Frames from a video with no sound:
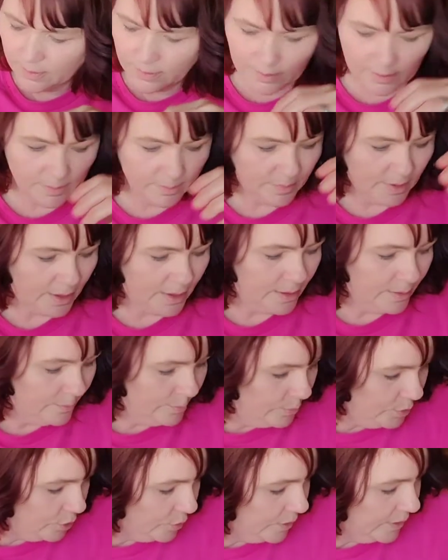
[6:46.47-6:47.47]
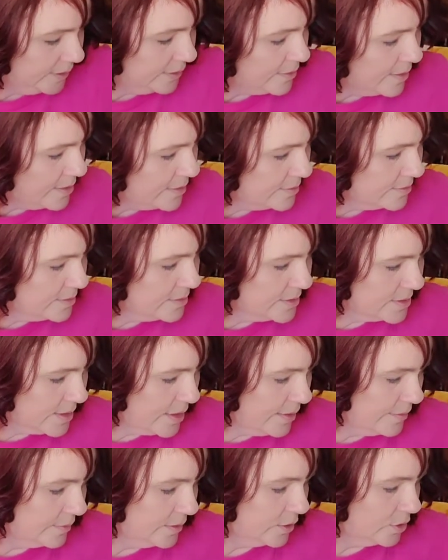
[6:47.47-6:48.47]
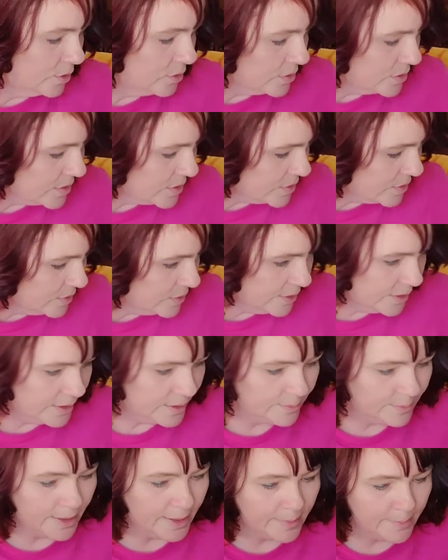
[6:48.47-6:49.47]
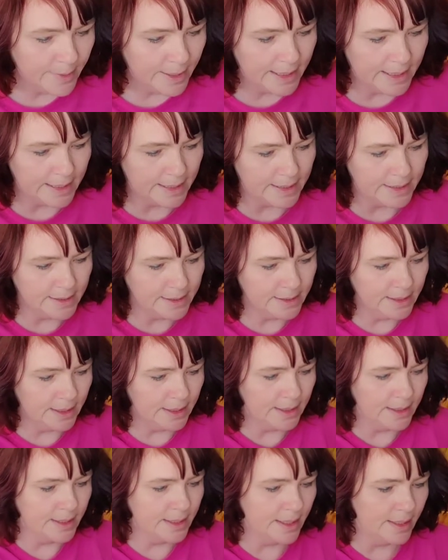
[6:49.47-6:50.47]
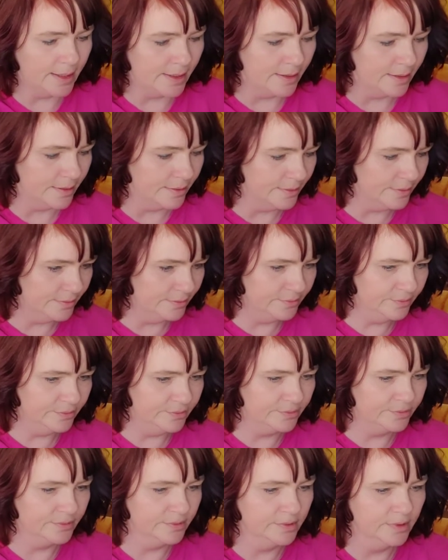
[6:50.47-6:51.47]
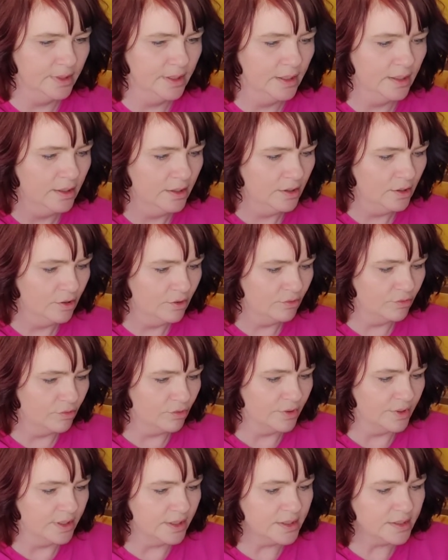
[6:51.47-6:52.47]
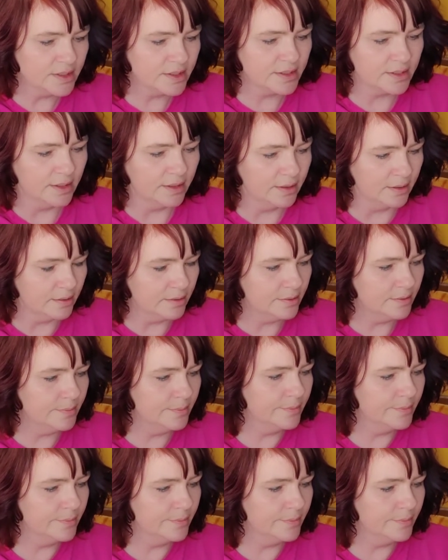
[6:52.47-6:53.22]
my beauty lens, and then also in my bag I have, for this setup,